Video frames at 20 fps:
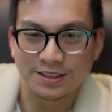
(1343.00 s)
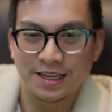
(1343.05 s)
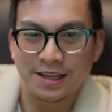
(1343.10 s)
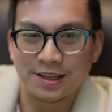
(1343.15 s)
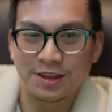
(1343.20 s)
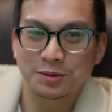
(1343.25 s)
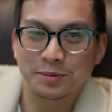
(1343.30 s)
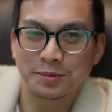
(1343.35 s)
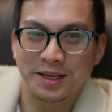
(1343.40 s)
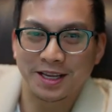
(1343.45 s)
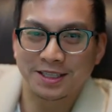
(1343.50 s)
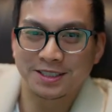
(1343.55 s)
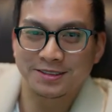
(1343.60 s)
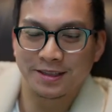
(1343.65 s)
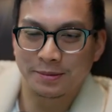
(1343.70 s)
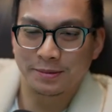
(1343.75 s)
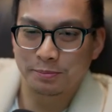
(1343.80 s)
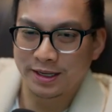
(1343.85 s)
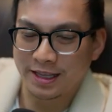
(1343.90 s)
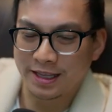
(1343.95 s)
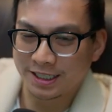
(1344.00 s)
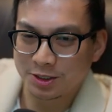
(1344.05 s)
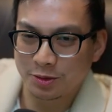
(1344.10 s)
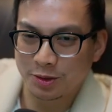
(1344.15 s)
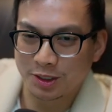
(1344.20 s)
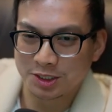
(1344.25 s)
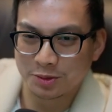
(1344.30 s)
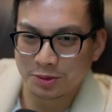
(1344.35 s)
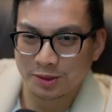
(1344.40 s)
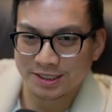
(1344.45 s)
Yeah, that was my next
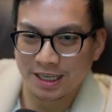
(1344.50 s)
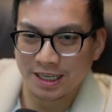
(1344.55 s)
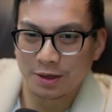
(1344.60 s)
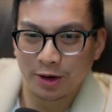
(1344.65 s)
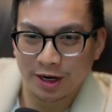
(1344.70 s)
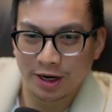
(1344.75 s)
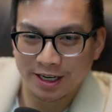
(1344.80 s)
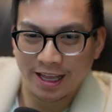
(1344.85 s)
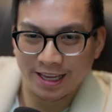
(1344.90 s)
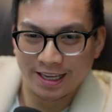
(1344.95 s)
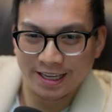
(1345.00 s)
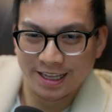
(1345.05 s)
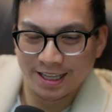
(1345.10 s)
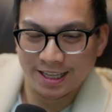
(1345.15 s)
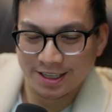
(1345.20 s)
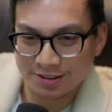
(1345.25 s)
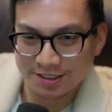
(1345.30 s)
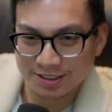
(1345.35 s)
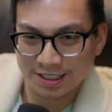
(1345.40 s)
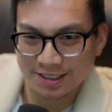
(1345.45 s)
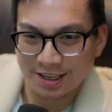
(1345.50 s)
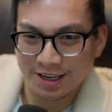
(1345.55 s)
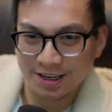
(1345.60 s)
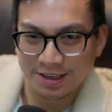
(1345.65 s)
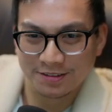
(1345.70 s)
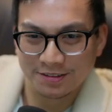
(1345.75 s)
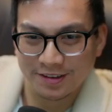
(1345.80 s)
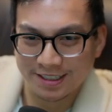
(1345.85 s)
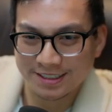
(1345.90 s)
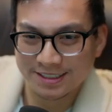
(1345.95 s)
question was like, where can I get it? And you said
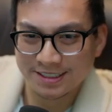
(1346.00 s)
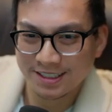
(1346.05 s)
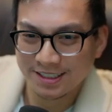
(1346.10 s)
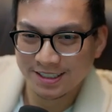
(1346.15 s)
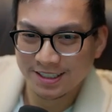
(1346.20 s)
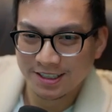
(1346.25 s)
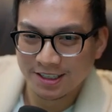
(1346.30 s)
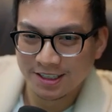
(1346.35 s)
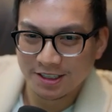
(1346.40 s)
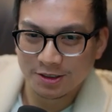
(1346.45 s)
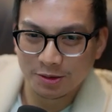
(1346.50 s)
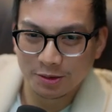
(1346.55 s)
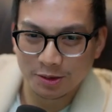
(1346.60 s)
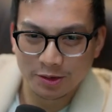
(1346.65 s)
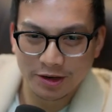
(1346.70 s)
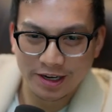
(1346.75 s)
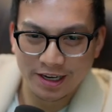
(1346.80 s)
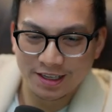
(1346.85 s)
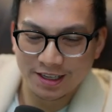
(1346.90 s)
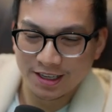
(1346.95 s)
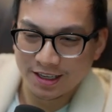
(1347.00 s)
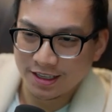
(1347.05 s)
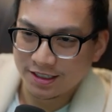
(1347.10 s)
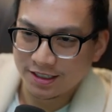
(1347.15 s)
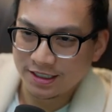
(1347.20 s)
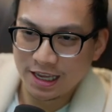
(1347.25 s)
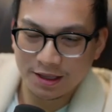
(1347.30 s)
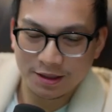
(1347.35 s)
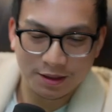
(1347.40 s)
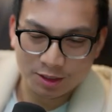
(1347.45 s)
Hugging Face. Cool, great.
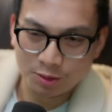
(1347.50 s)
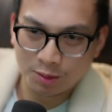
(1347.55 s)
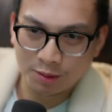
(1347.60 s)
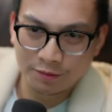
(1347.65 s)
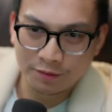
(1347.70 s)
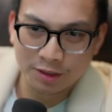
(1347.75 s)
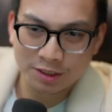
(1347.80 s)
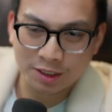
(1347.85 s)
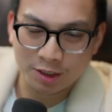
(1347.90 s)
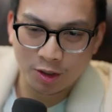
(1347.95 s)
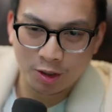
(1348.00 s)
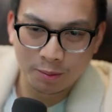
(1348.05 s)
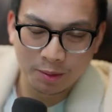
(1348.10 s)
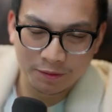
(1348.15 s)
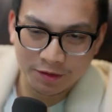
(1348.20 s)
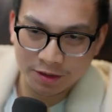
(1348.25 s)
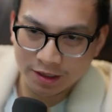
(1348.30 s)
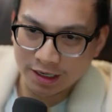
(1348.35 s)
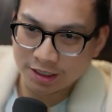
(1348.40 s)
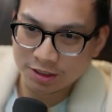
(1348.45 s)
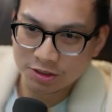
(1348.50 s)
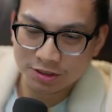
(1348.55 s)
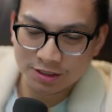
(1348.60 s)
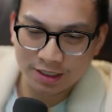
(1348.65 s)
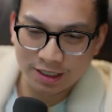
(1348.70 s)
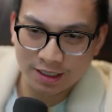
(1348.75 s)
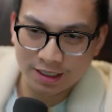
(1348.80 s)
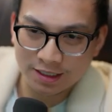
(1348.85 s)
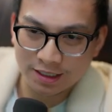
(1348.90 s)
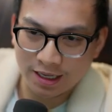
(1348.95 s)
Yeah, to our viewers at home, if you're
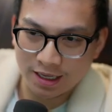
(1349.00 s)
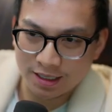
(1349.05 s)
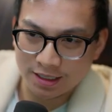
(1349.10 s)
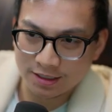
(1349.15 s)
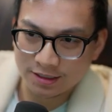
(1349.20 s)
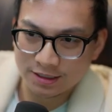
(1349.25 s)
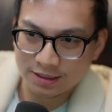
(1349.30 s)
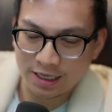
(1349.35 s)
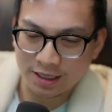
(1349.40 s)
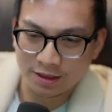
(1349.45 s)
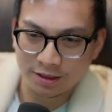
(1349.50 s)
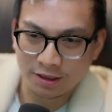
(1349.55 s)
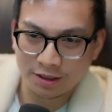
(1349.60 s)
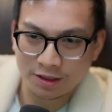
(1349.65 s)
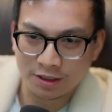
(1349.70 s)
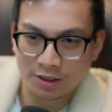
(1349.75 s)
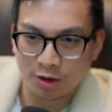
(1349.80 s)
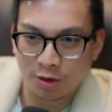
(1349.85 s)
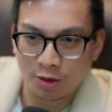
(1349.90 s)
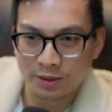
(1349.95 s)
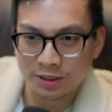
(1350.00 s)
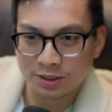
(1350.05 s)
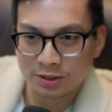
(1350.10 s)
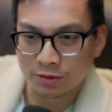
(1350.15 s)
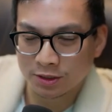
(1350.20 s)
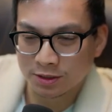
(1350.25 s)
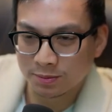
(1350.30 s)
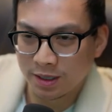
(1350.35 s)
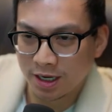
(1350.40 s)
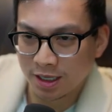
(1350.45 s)
interested in taking a look at their open
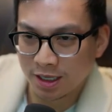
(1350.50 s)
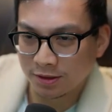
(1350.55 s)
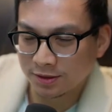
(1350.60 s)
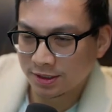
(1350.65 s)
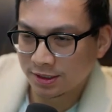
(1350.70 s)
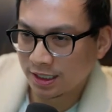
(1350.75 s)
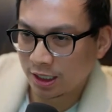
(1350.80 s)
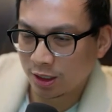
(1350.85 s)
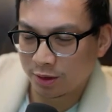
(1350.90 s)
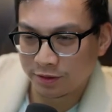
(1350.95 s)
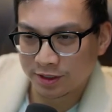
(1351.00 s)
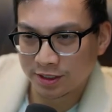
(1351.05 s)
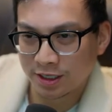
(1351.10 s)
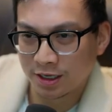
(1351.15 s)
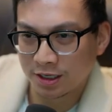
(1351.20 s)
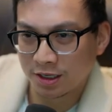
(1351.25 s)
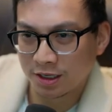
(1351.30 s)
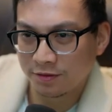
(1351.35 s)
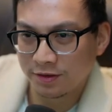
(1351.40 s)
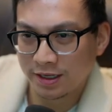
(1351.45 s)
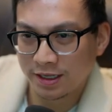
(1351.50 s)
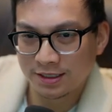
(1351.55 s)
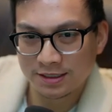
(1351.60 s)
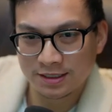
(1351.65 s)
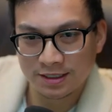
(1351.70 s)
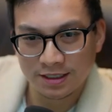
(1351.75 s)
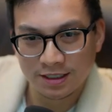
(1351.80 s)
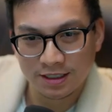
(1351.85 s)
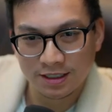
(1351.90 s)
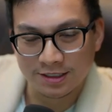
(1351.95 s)
source models, head over to Hugging
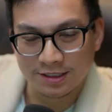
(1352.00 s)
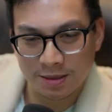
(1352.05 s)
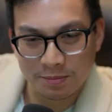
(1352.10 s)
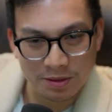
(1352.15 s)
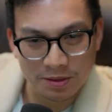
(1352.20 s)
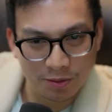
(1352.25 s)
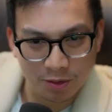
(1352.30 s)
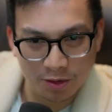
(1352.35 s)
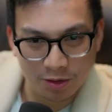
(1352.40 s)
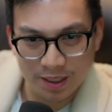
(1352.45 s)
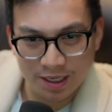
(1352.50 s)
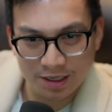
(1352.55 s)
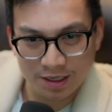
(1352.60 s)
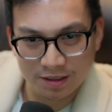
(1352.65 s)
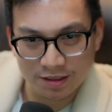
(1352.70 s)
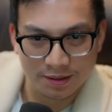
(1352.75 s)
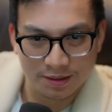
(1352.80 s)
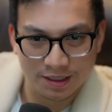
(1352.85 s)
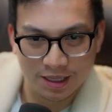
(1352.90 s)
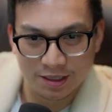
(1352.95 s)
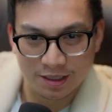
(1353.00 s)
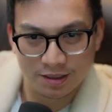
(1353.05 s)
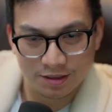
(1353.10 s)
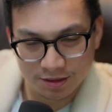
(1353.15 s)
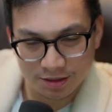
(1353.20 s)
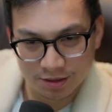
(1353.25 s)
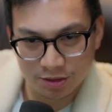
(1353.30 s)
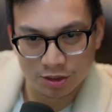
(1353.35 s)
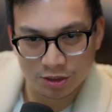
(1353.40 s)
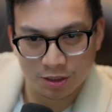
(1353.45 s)
Face, type in Orby, and then
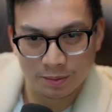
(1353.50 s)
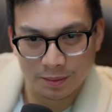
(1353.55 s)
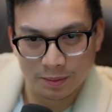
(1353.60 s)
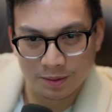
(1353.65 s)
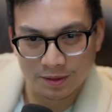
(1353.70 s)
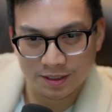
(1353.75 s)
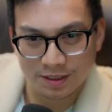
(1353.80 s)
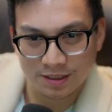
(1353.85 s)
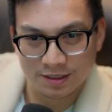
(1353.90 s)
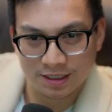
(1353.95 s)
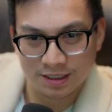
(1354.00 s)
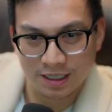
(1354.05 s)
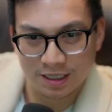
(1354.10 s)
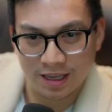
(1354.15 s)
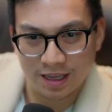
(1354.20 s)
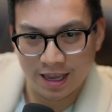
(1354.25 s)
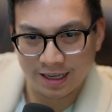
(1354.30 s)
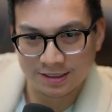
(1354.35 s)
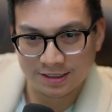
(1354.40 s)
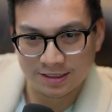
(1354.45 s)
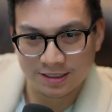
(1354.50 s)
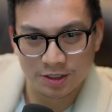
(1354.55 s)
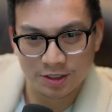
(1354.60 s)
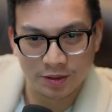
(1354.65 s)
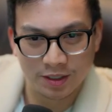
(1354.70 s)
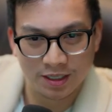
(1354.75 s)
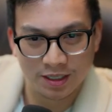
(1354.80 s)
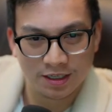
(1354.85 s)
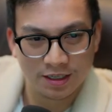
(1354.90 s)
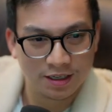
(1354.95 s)
you should be able to get access to it.